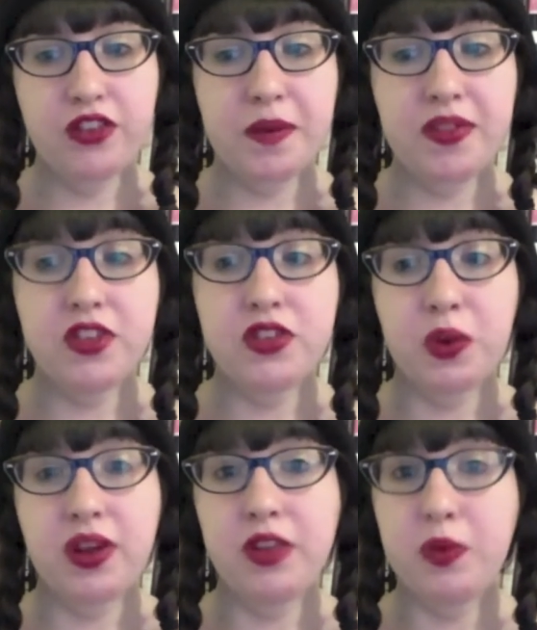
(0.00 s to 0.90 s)
Some of the
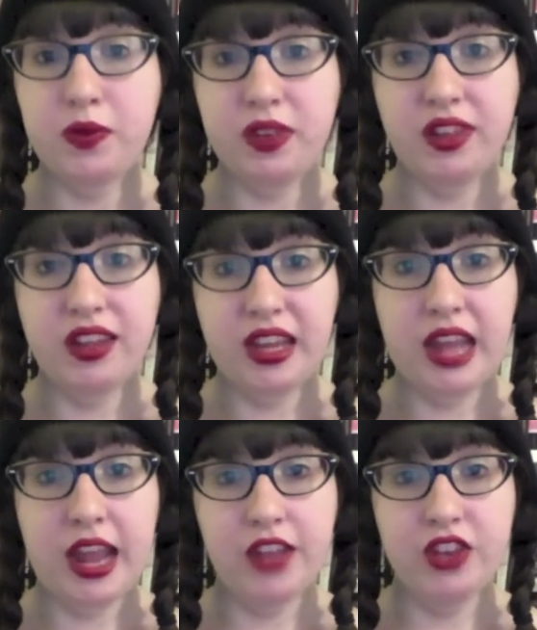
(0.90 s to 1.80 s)
stories were really
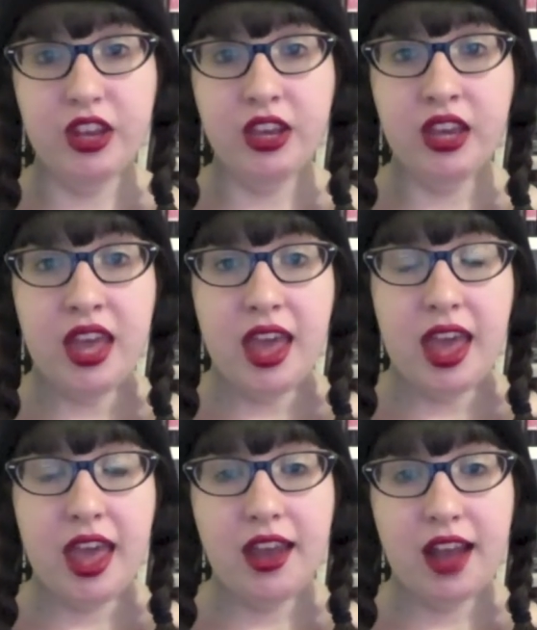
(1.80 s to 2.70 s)
engaging,
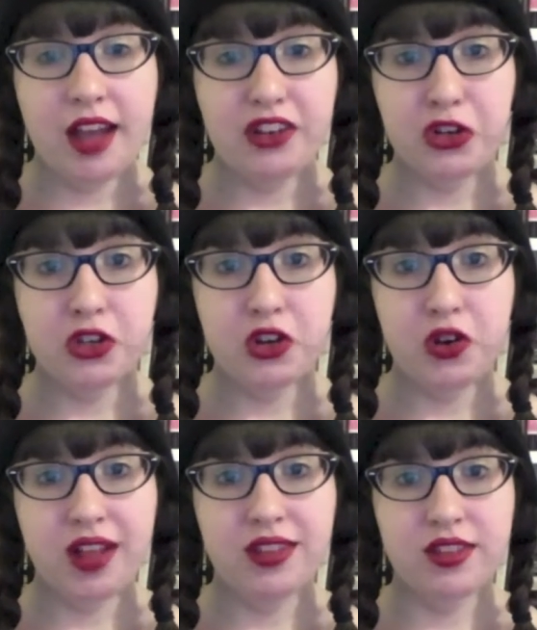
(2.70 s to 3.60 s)
and Edgar
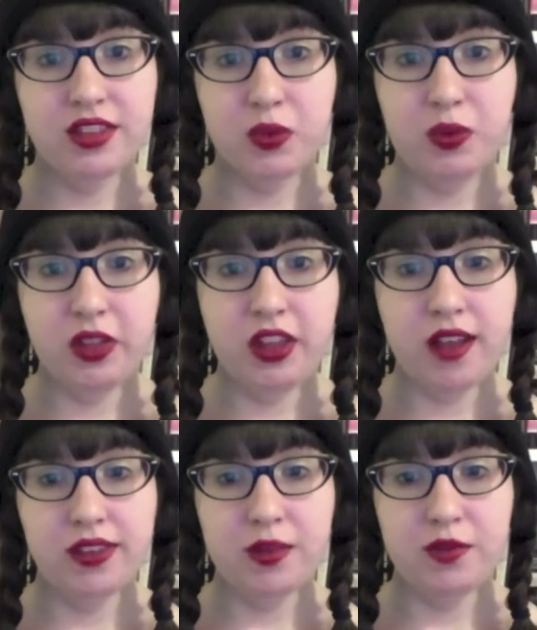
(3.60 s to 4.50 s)
Carret does a really
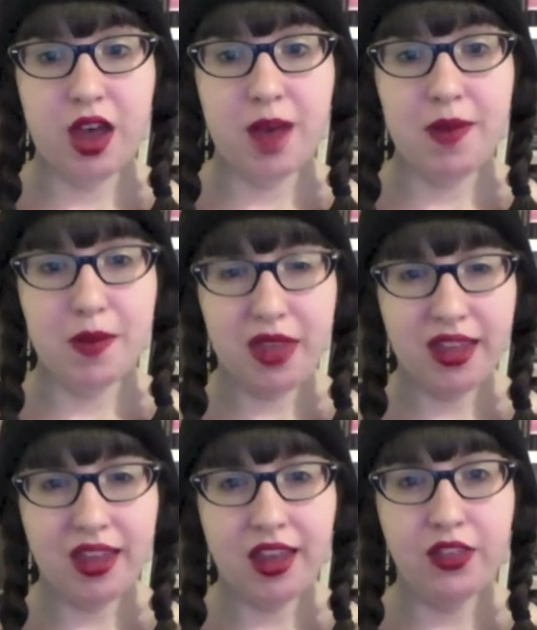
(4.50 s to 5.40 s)
awesome job at
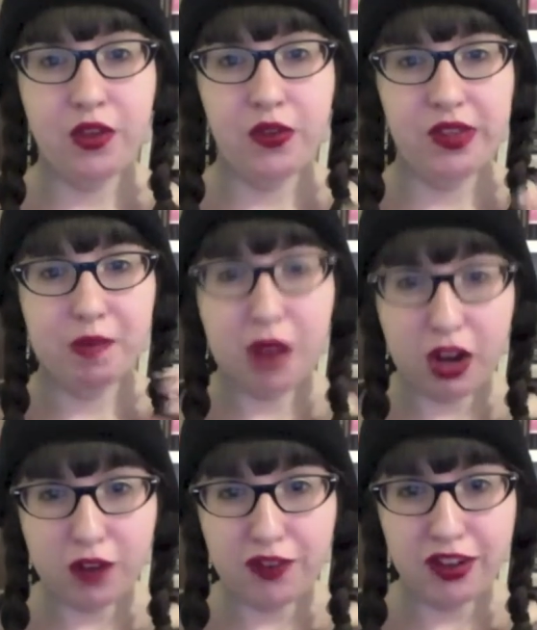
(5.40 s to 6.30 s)
picking those like
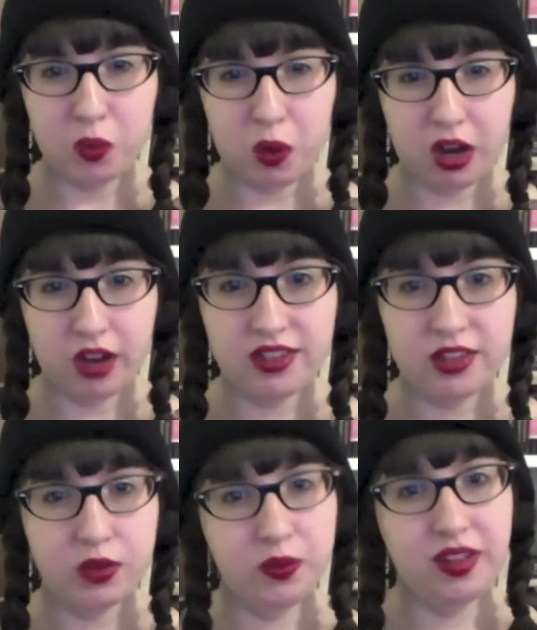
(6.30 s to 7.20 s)
perfect words
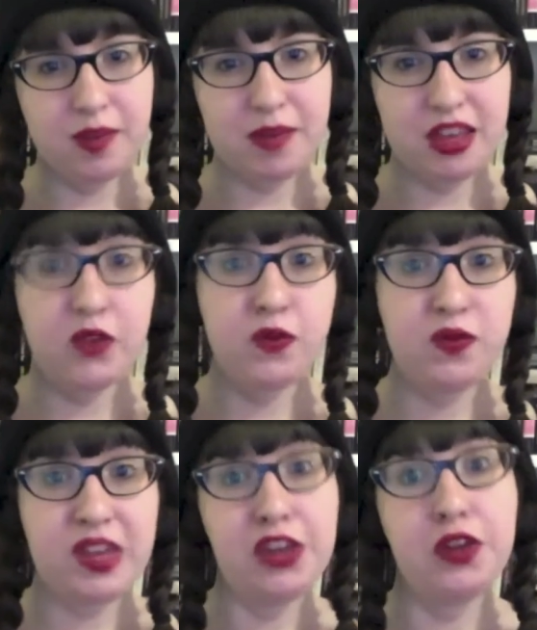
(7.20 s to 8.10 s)
to really make you
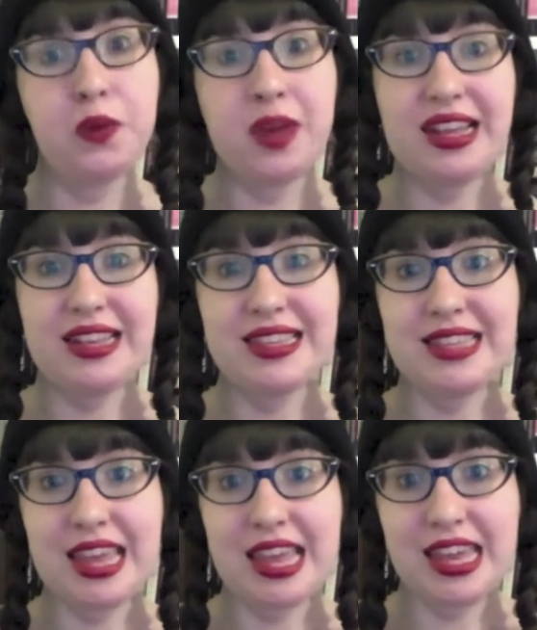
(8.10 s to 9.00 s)
feel what he's
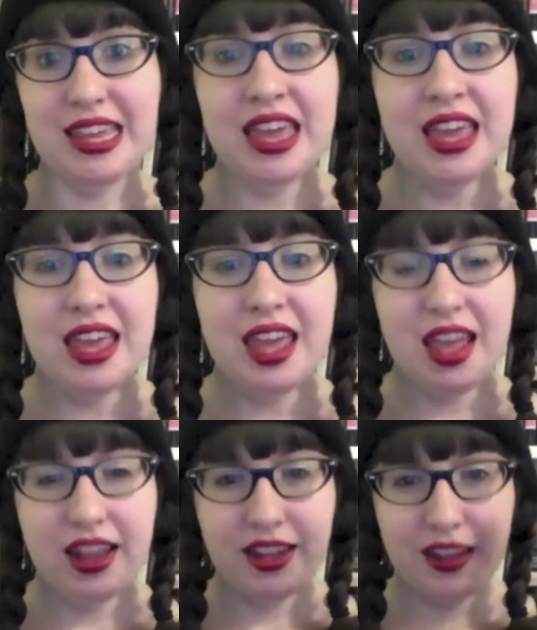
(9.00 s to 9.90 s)
saying
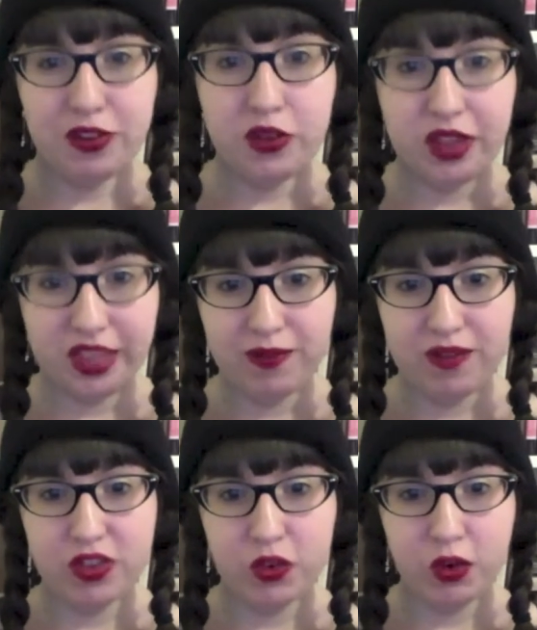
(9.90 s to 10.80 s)
and gives you like a
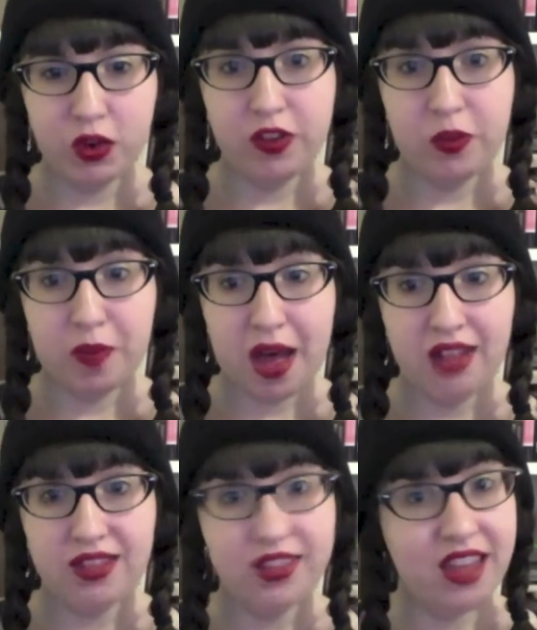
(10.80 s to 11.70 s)
visceral
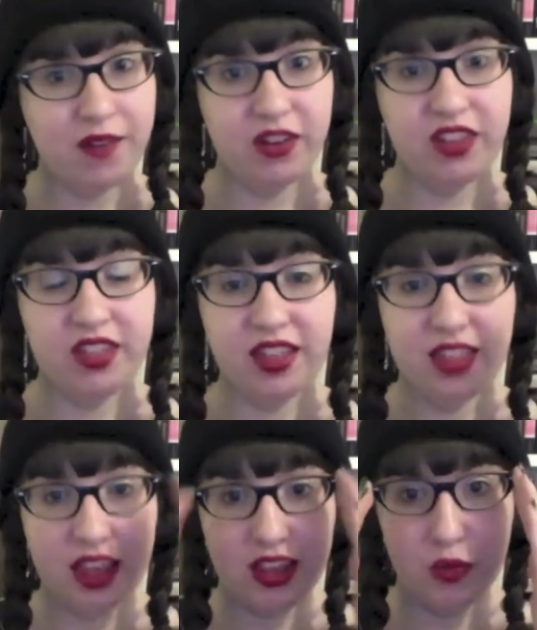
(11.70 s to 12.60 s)
response to
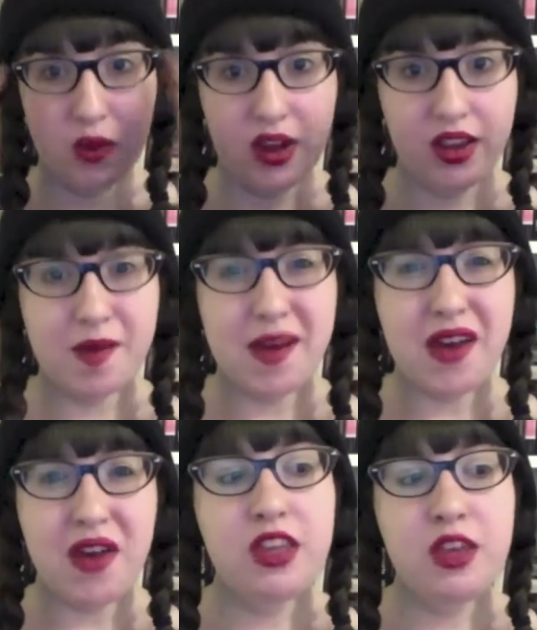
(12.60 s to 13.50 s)
everything that he's writing
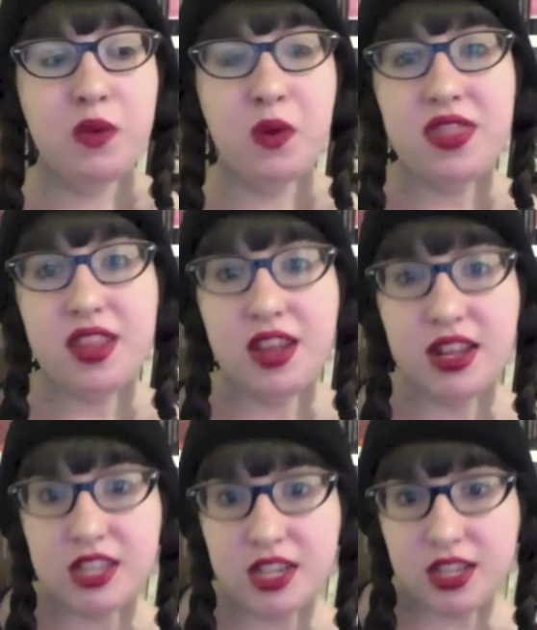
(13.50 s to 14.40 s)
about. The one thing
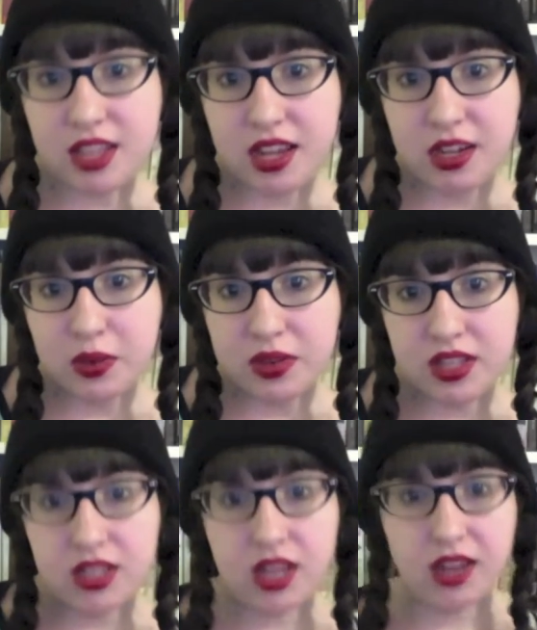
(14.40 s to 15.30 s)
I didn't like
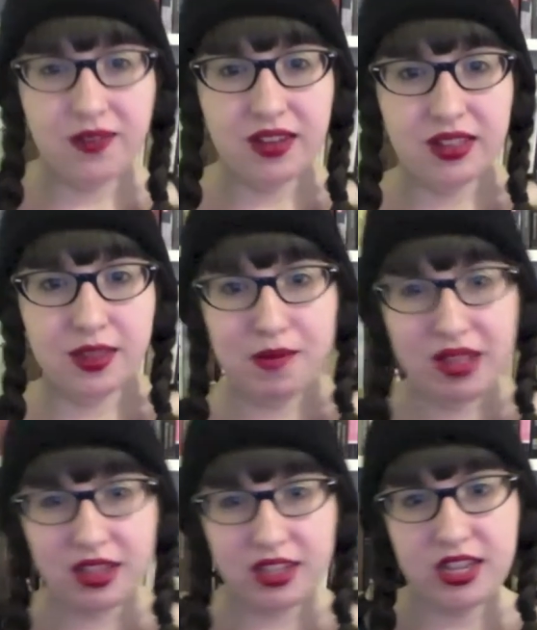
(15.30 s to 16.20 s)
was a lot of like the
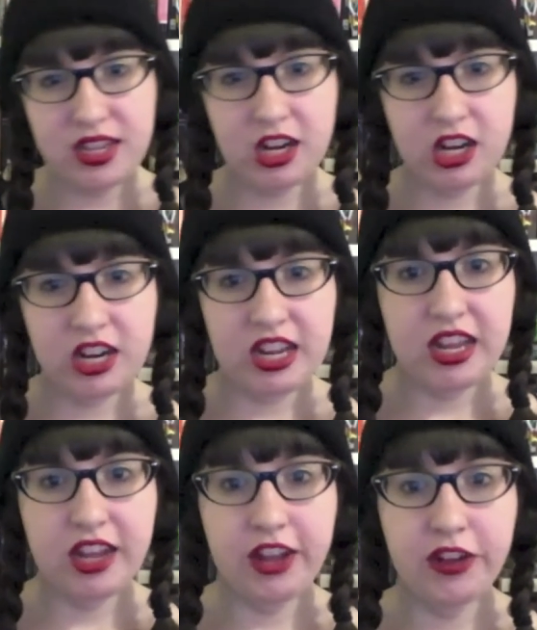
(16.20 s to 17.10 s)

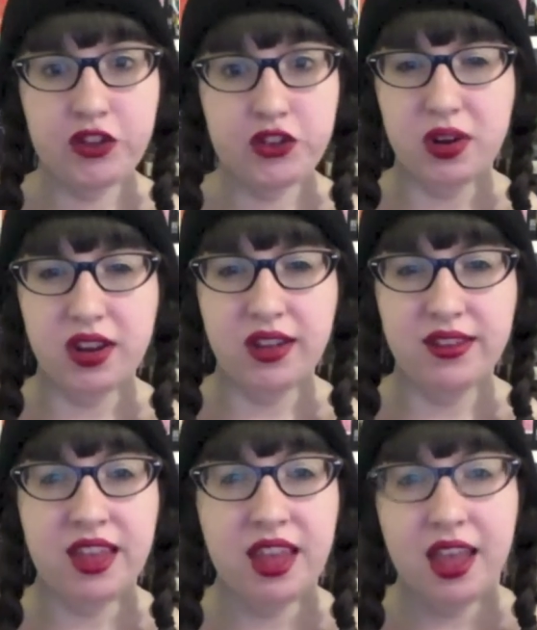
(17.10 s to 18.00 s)
military-ish stories.